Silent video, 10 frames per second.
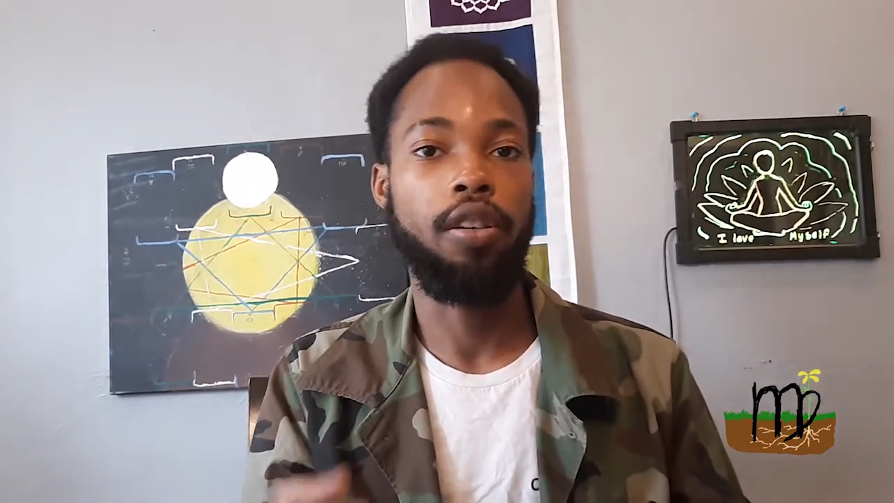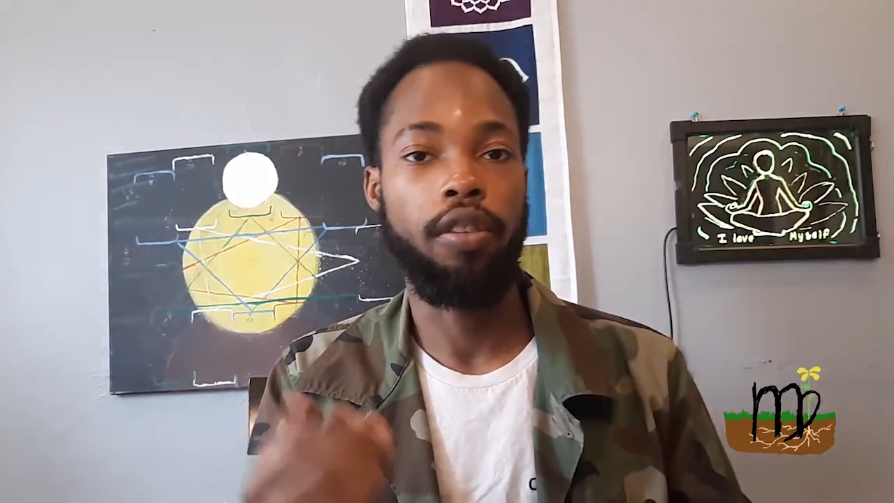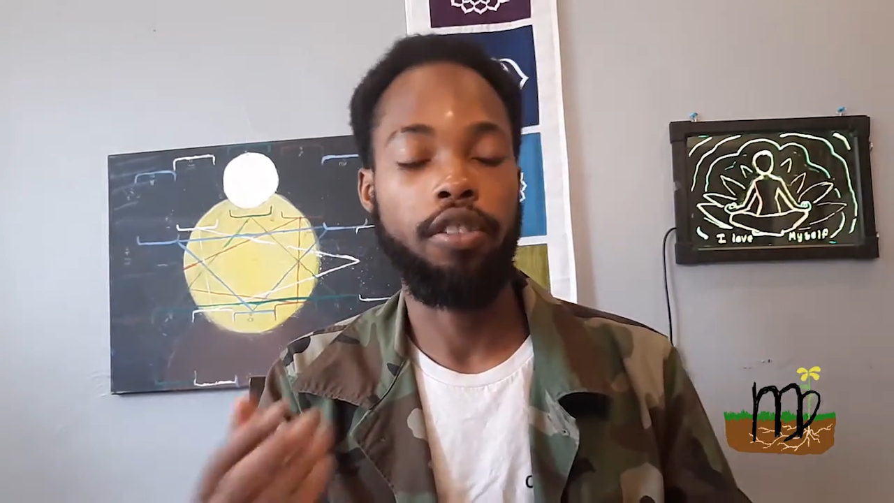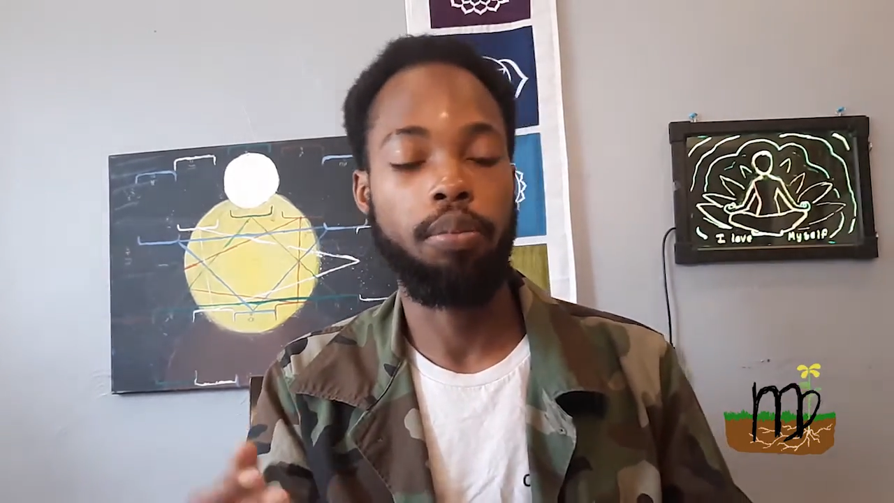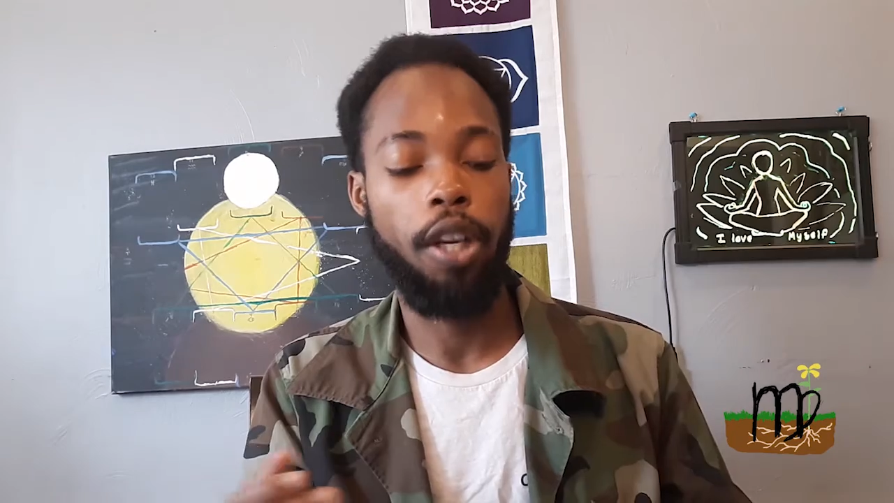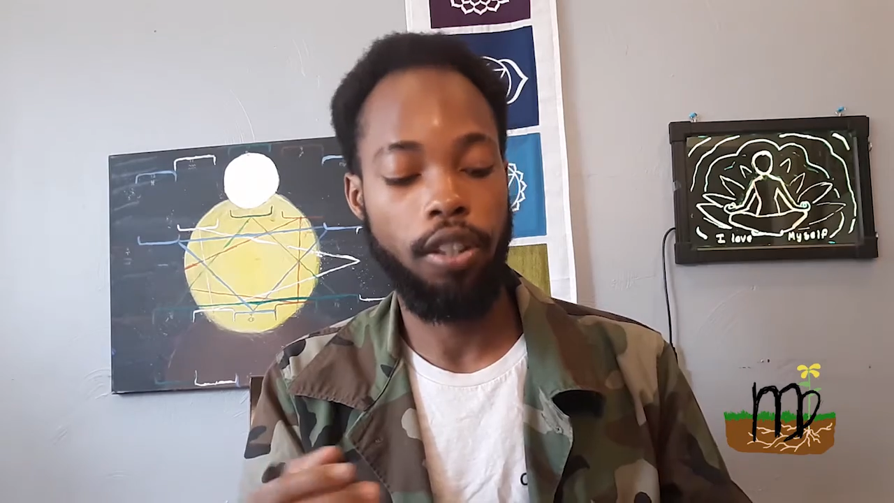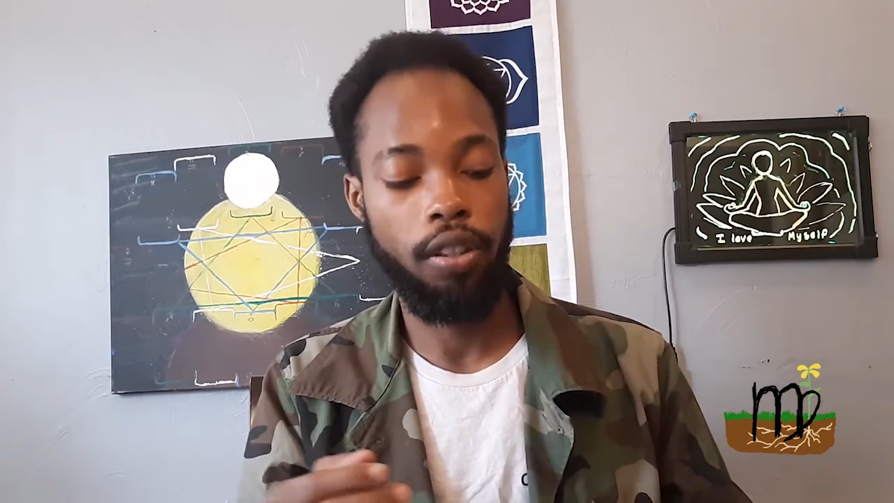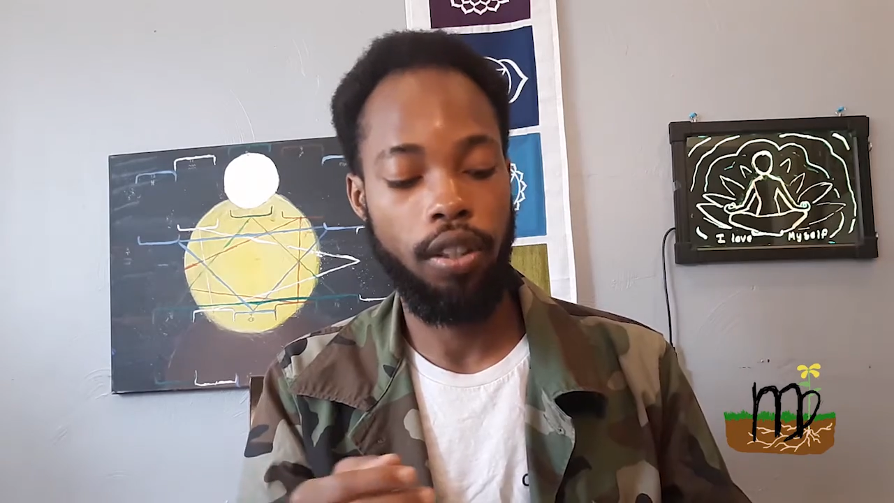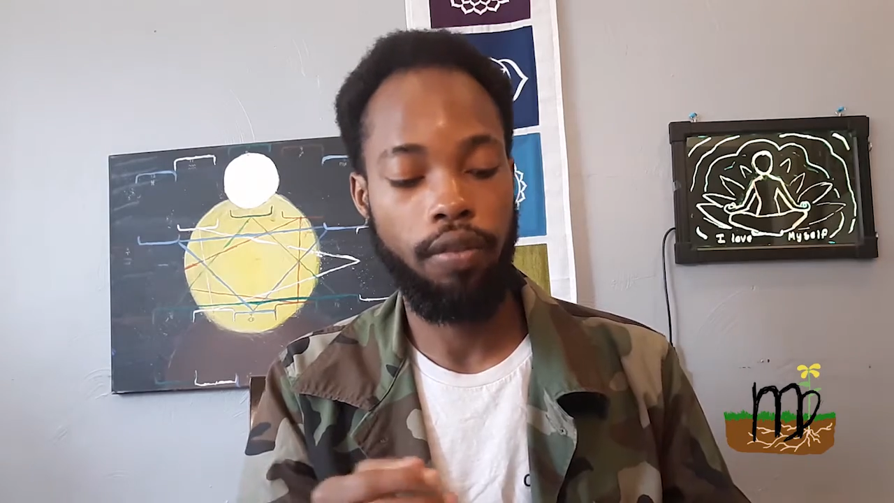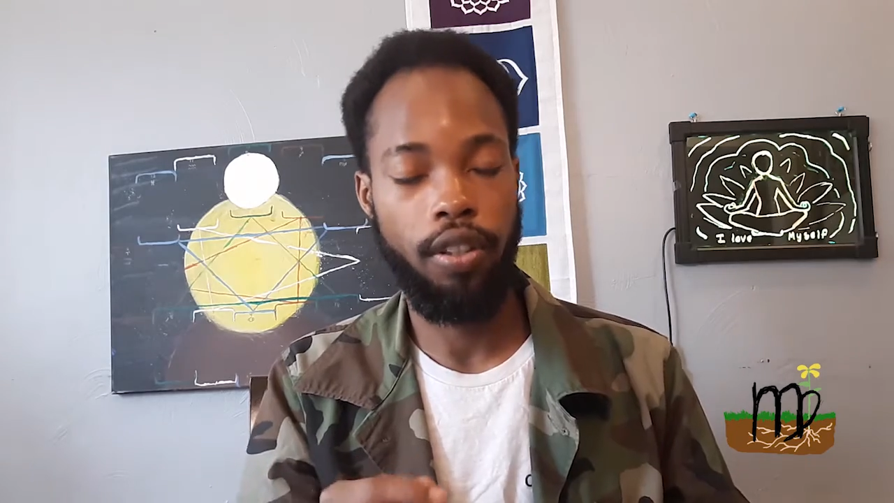
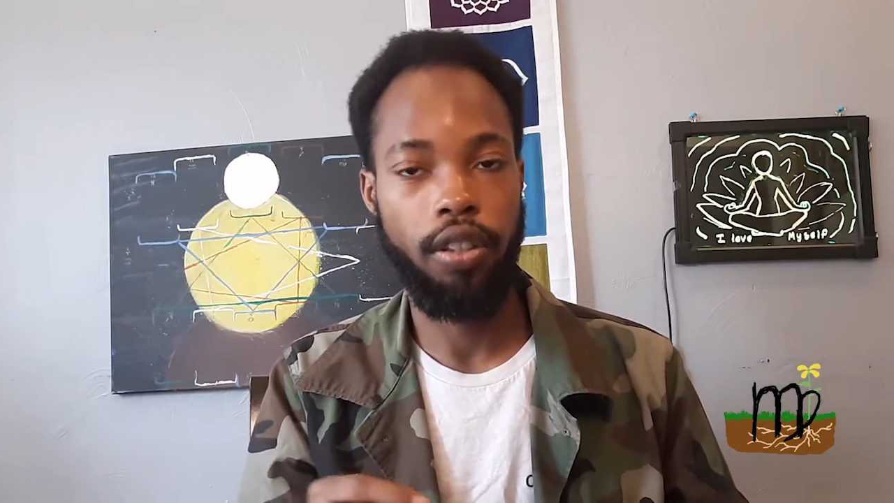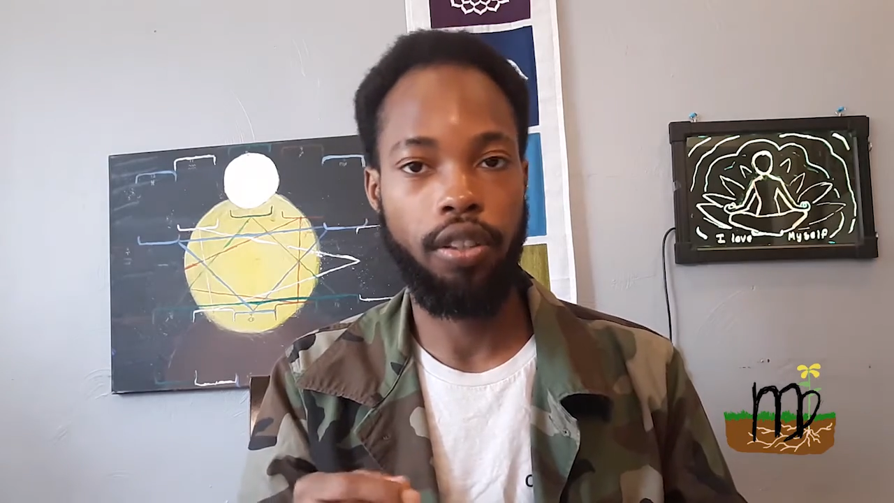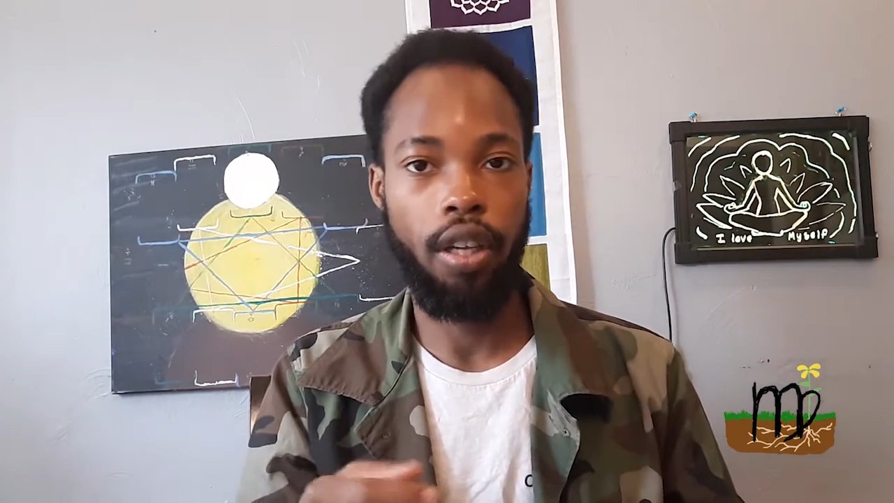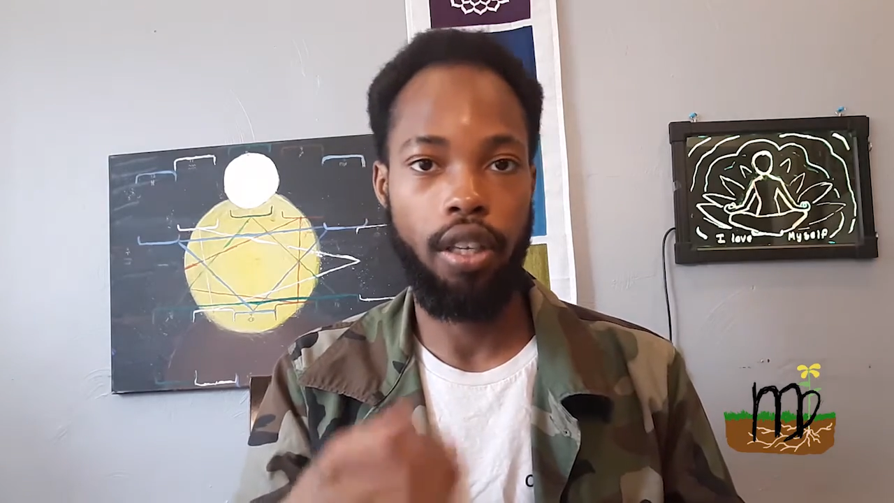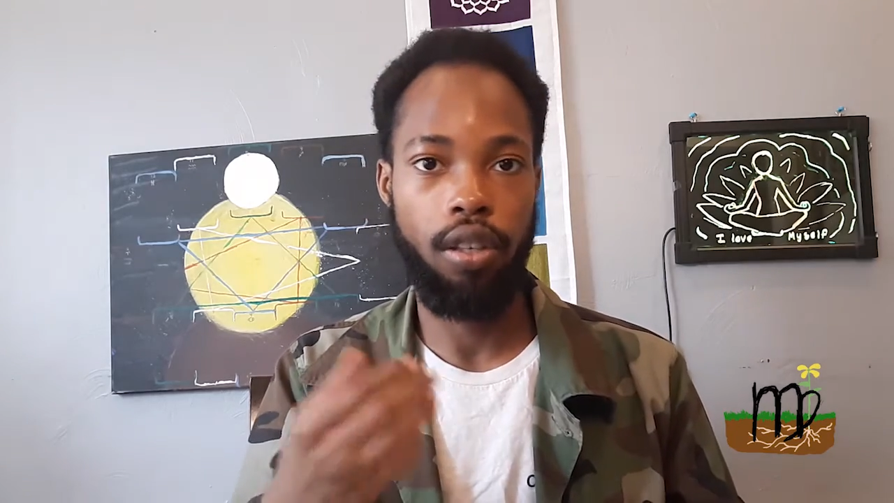especially if it's like